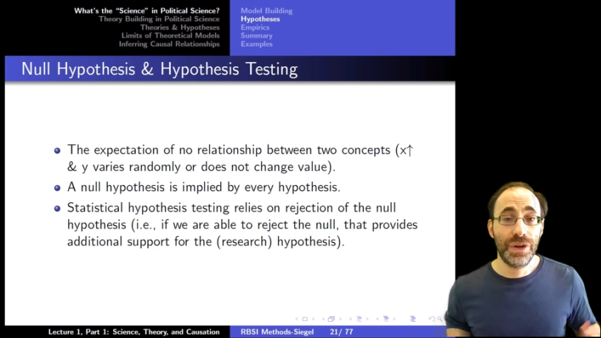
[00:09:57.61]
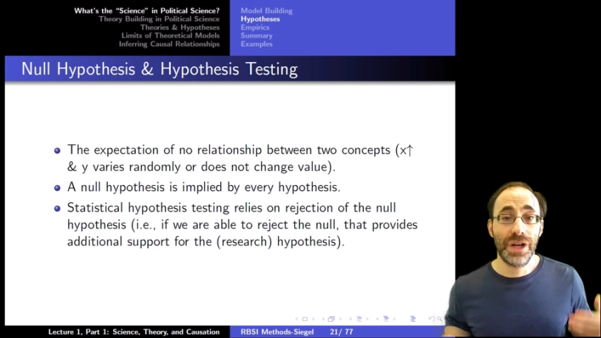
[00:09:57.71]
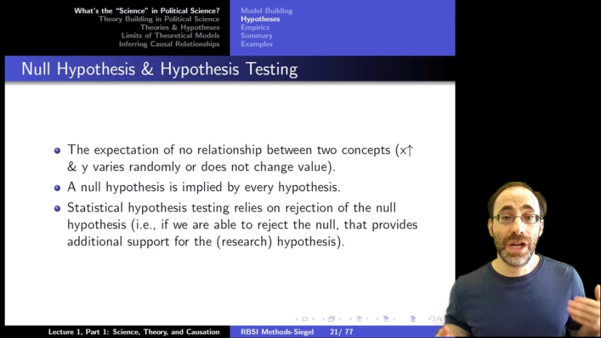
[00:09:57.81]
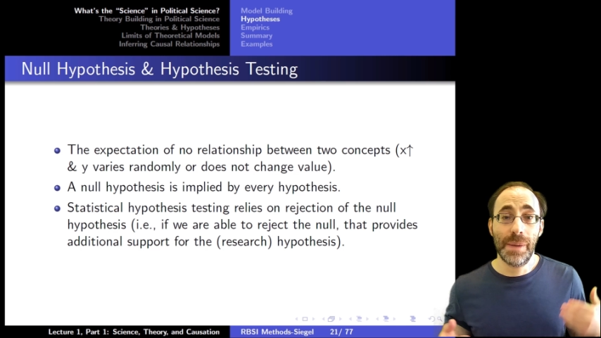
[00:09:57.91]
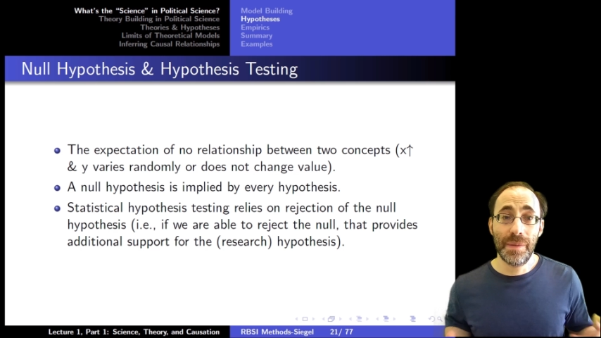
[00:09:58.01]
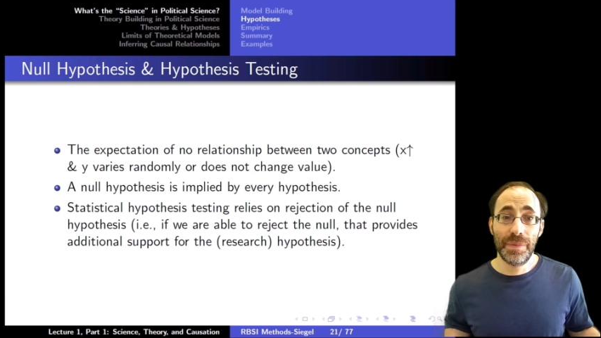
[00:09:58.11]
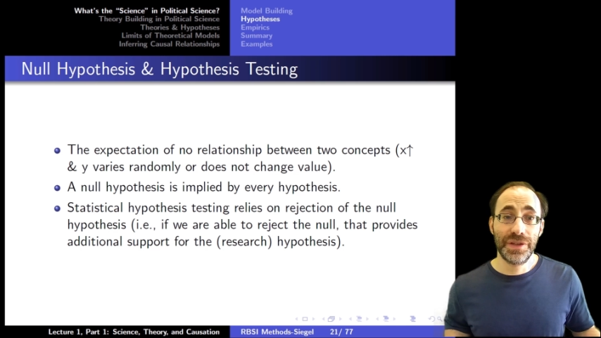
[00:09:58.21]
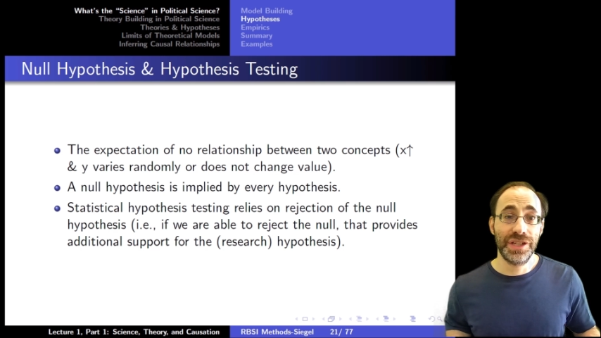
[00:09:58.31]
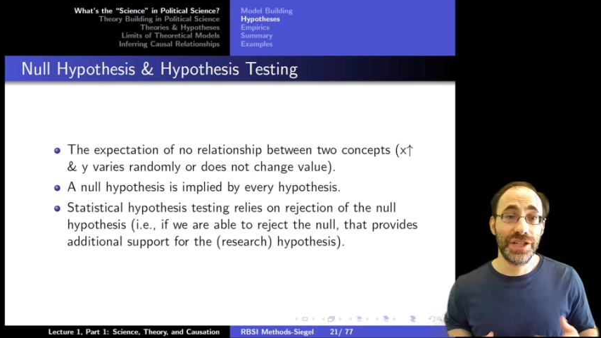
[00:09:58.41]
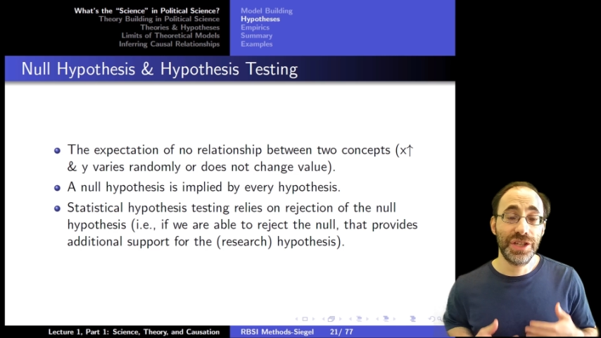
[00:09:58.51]
We're we're going to come up
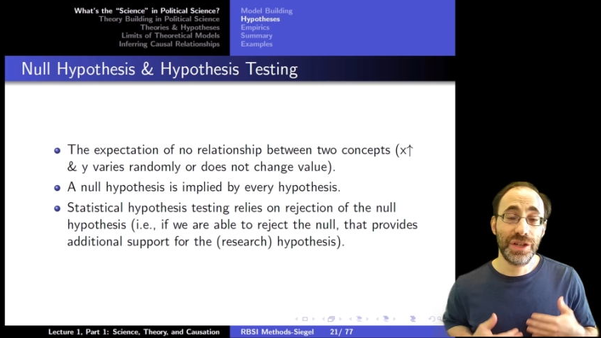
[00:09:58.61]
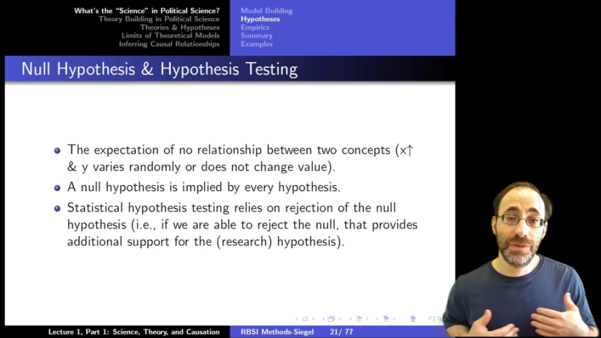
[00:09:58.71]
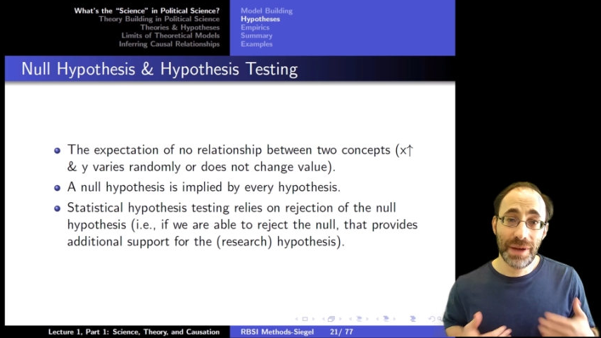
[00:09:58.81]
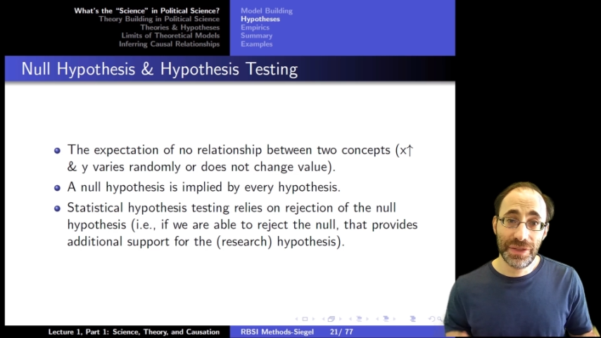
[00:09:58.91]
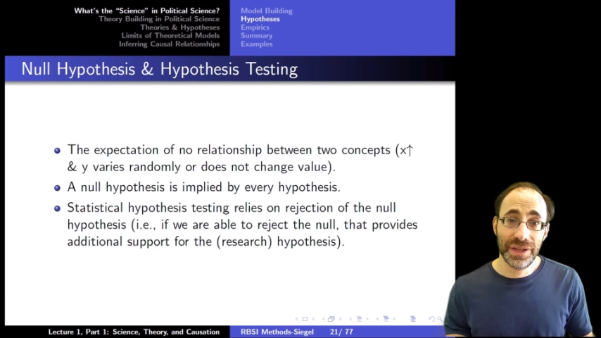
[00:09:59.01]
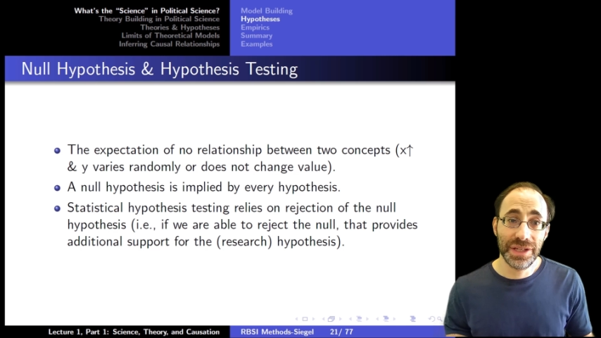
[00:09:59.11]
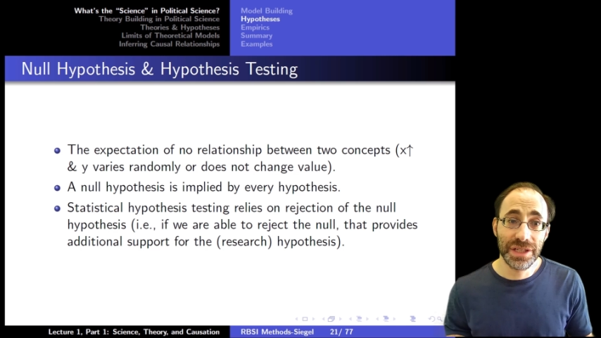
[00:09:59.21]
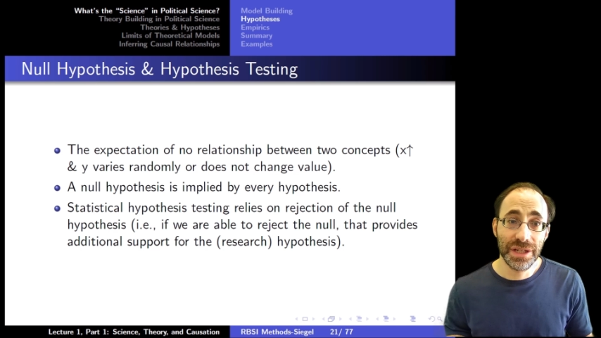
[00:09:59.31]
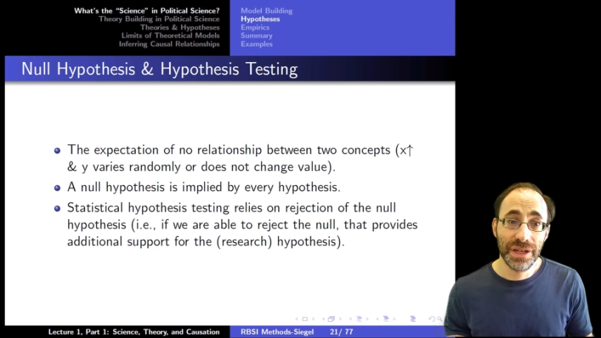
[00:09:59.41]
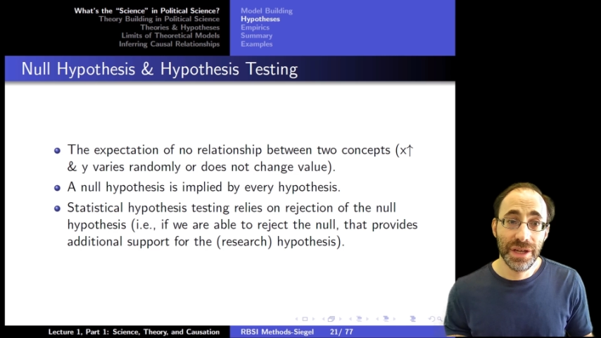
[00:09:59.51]
with statistical
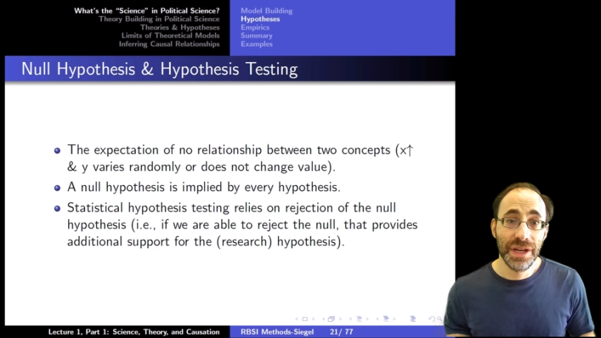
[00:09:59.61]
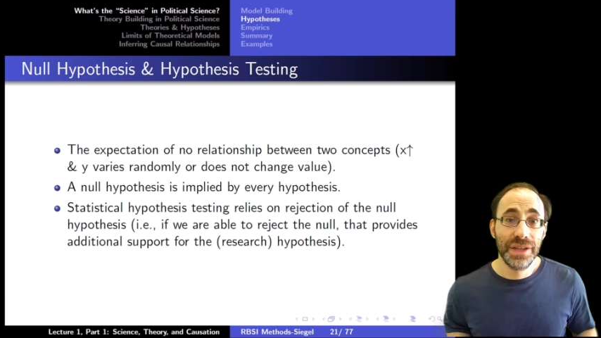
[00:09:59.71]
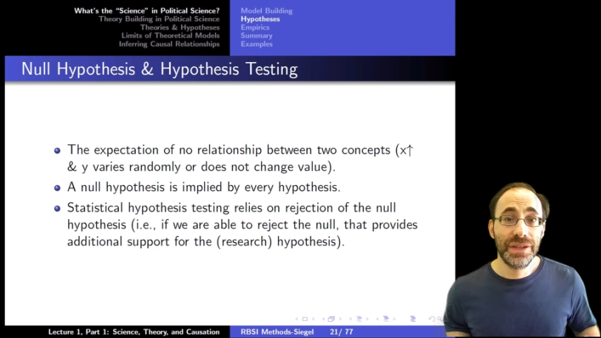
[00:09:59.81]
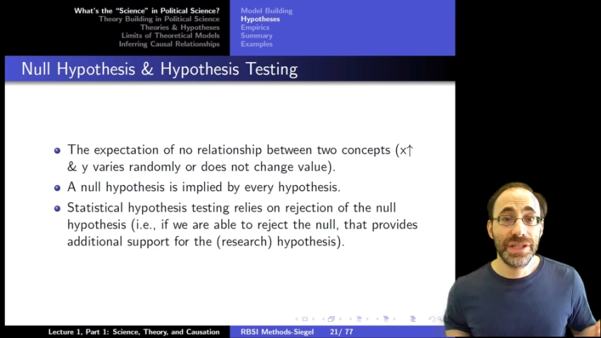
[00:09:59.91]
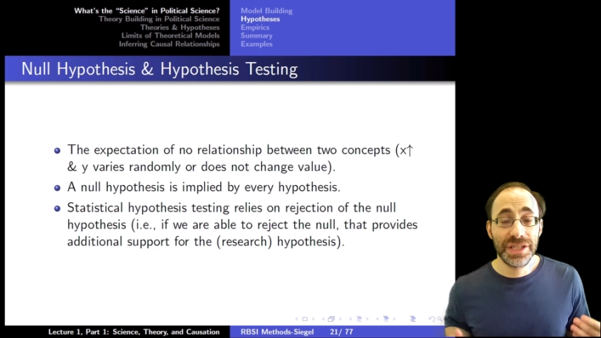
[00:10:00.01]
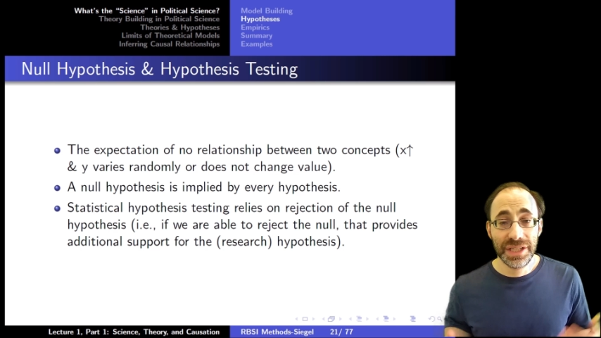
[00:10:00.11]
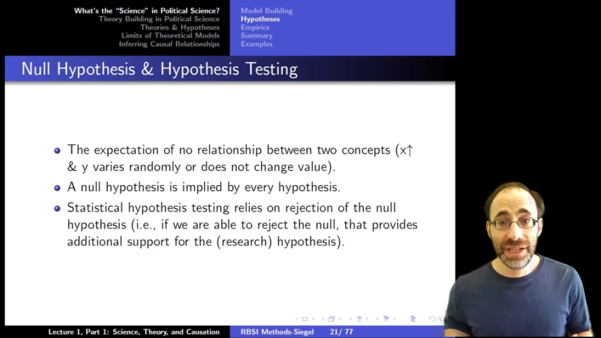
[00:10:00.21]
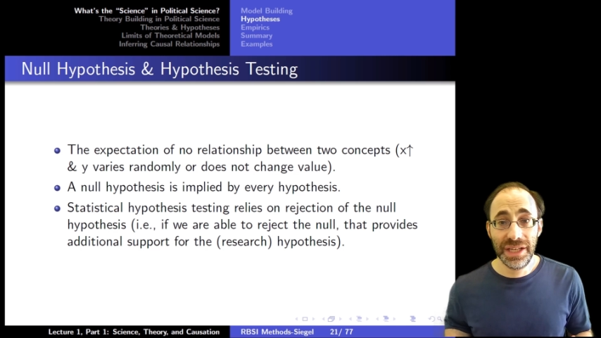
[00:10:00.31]
methods to